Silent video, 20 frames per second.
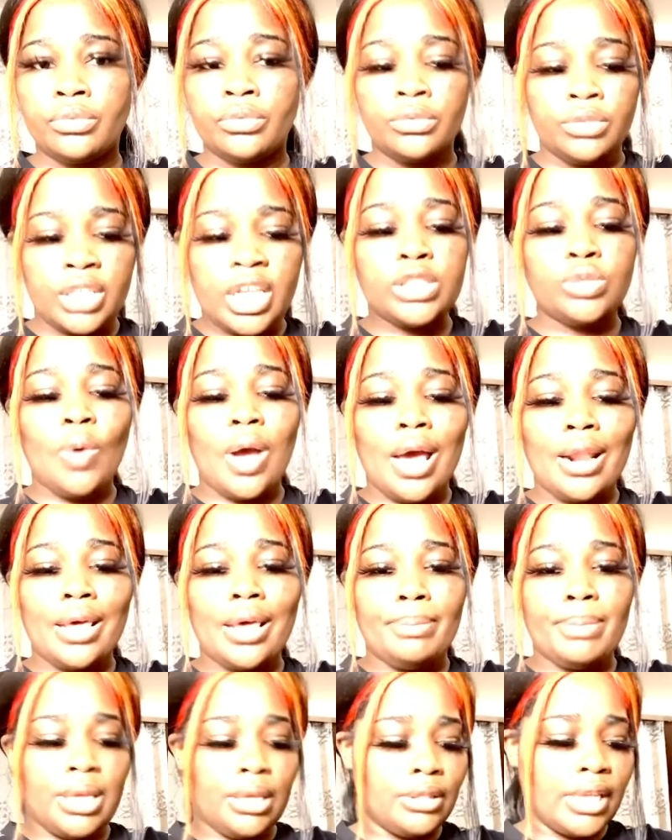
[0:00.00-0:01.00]
That's what
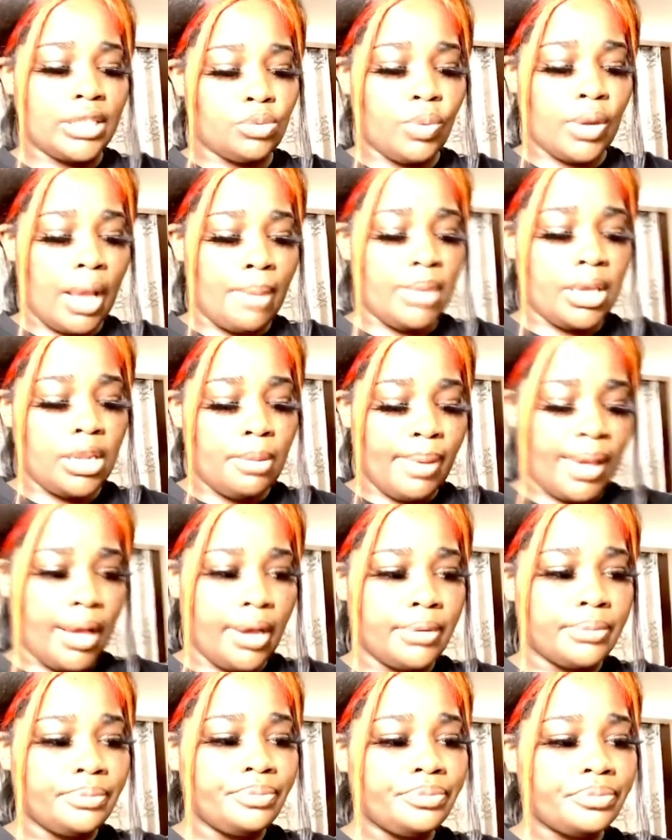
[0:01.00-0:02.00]
I mean
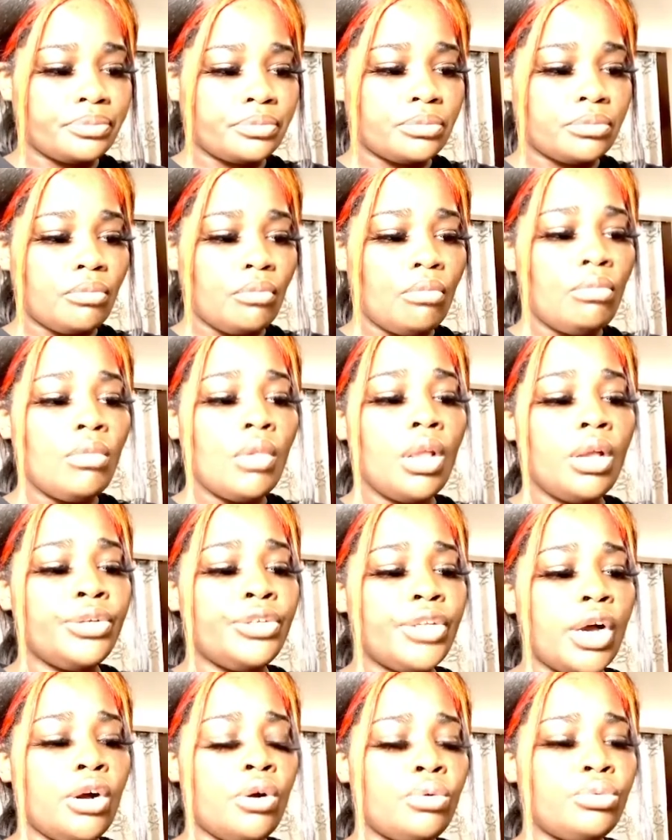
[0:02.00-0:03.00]
about
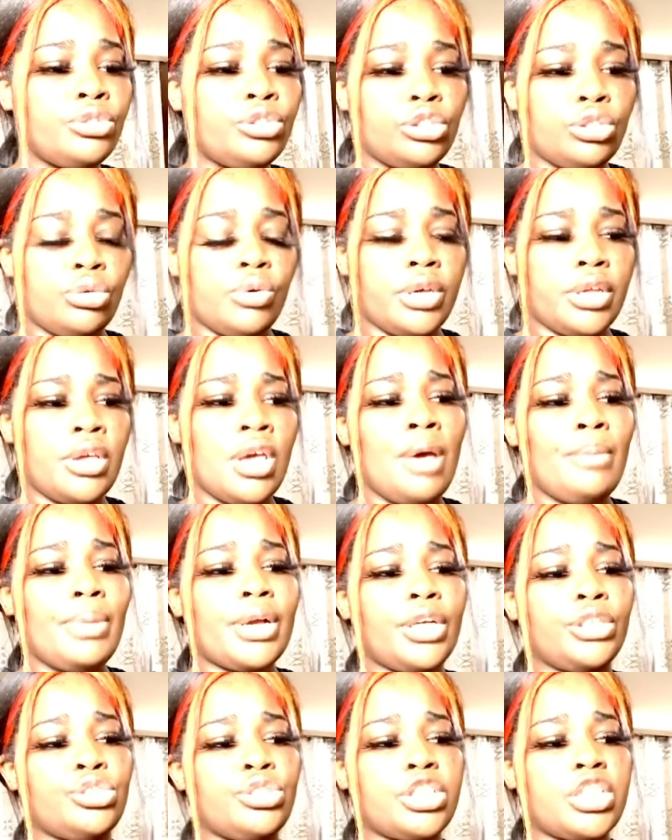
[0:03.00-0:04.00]
don't do it
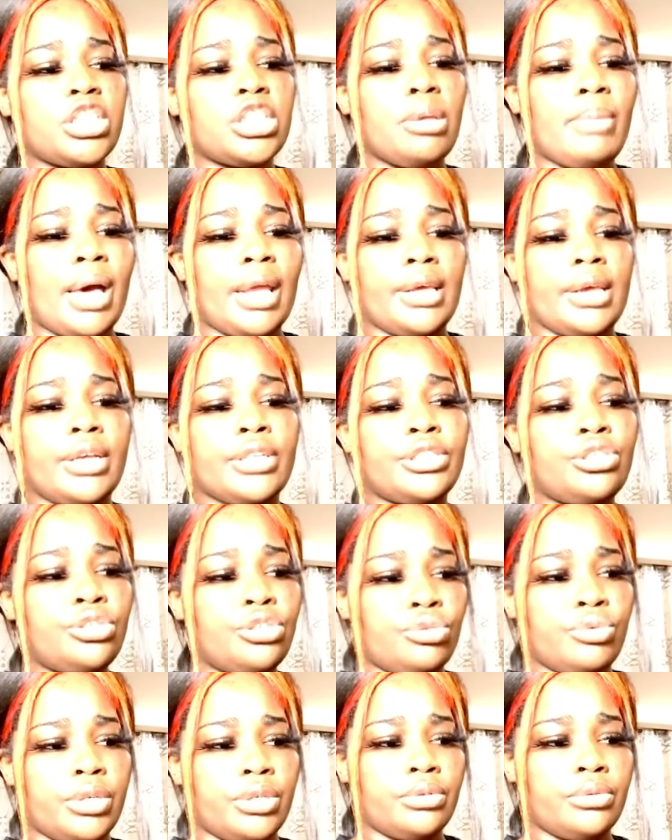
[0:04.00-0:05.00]
because you see somebody else
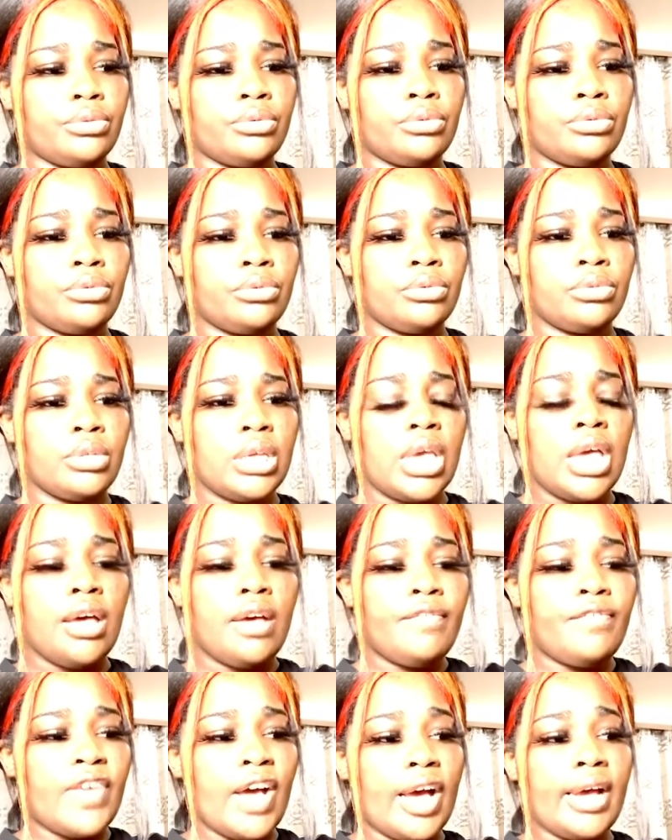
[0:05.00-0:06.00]
do it.
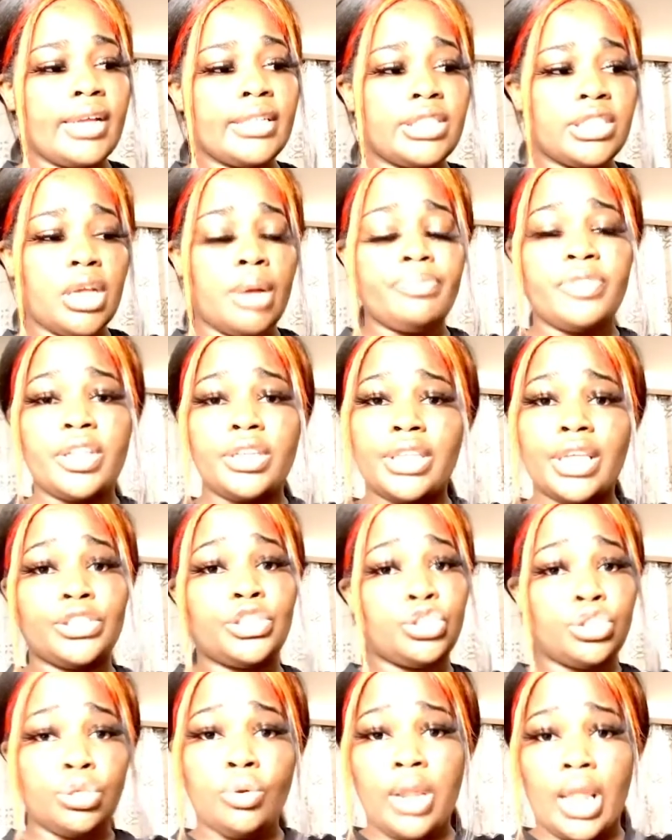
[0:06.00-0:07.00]
Find something
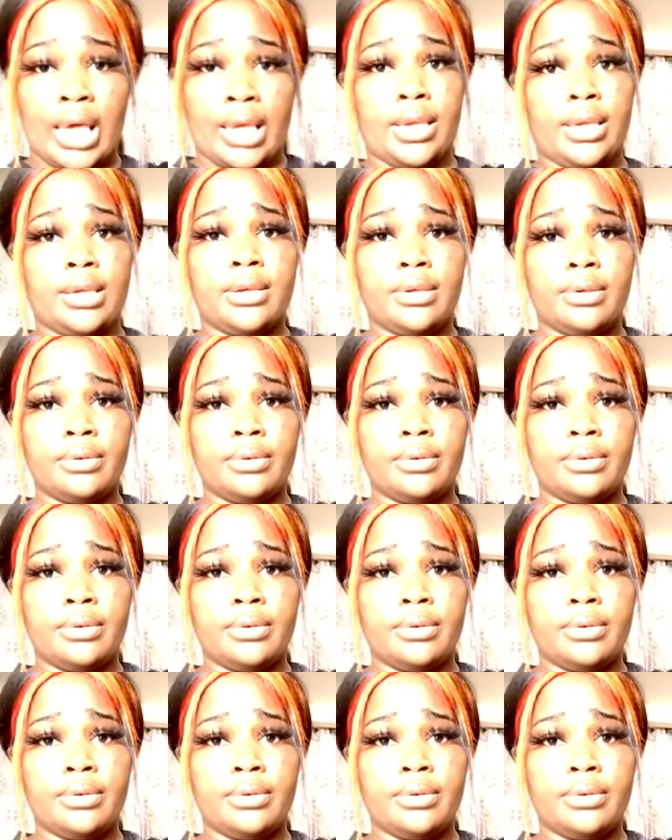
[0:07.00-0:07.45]
that you like.